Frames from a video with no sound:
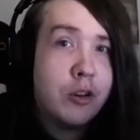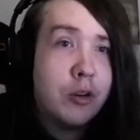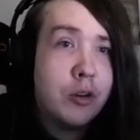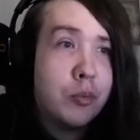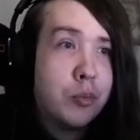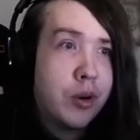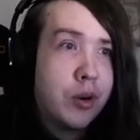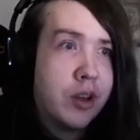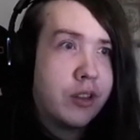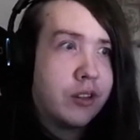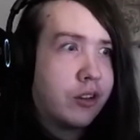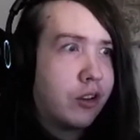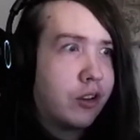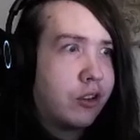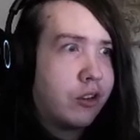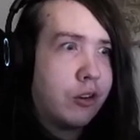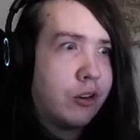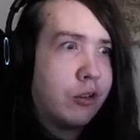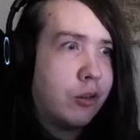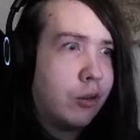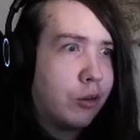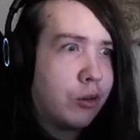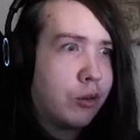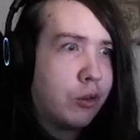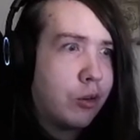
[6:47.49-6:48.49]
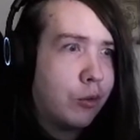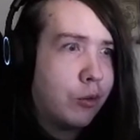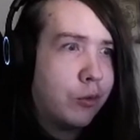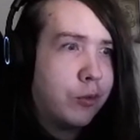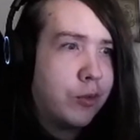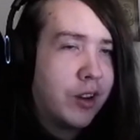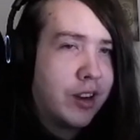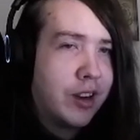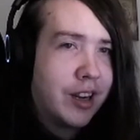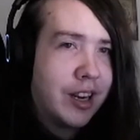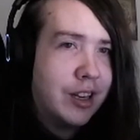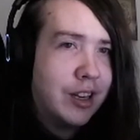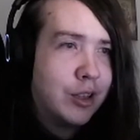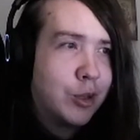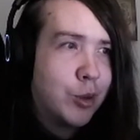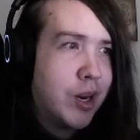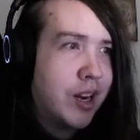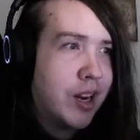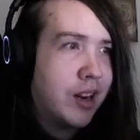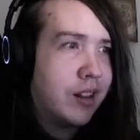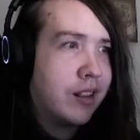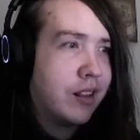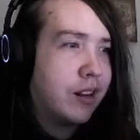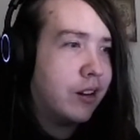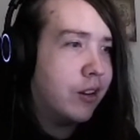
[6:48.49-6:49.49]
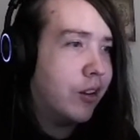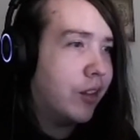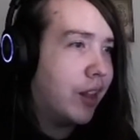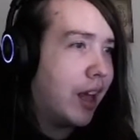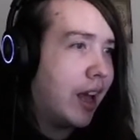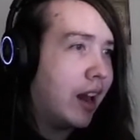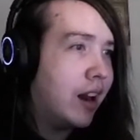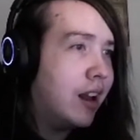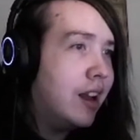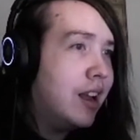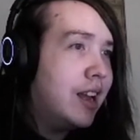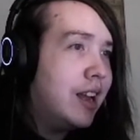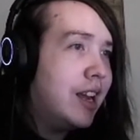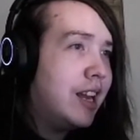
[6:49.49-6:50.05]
depressed because you're also fucking trans and all that.